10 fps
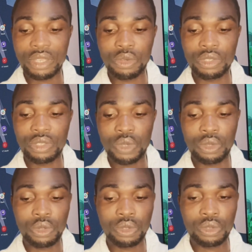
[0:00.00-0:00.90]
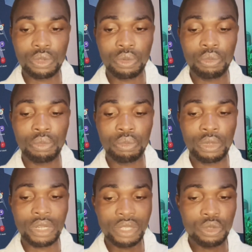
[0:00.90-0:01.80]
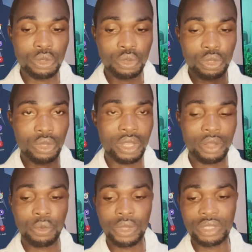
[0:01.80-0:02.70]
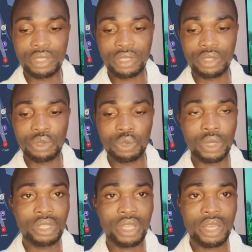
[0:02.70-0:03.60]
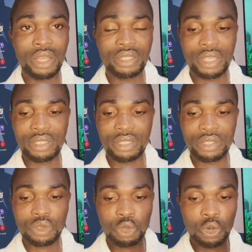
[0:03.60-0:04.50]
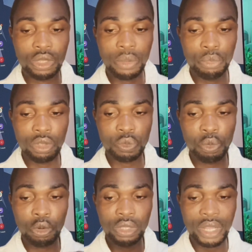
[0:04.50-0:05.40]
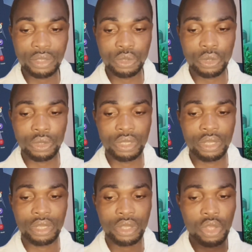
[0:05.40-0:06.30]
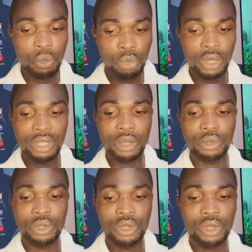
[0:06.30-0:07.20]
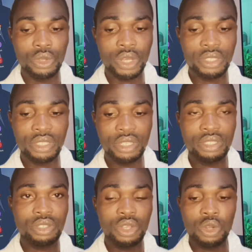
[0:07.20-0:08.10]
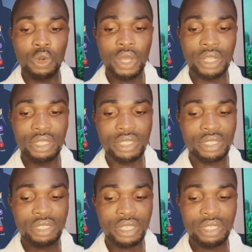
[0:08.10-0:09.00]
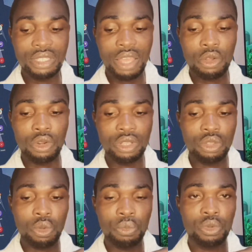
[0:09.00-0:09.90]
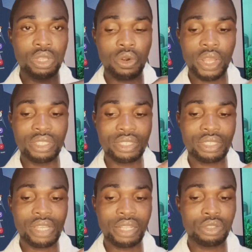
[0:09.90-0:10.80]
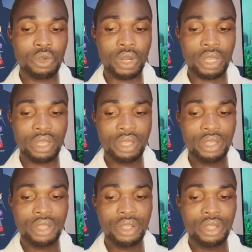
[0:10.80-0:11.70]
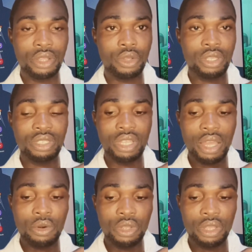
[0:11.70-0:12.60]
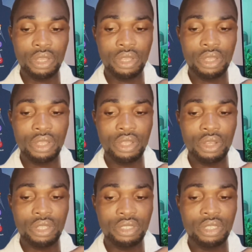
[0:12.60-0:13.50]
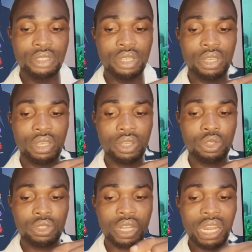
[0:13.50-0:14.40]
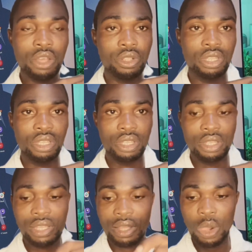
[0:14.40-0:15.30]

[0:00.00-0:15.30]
Security is where you go to. But let's go to the other ways to enter settings. Scroll down, just pull down pull it down and see it. Look at this settings icon on the top, on the right hand corner. You can see the arrow here. You can see it here. Just click on the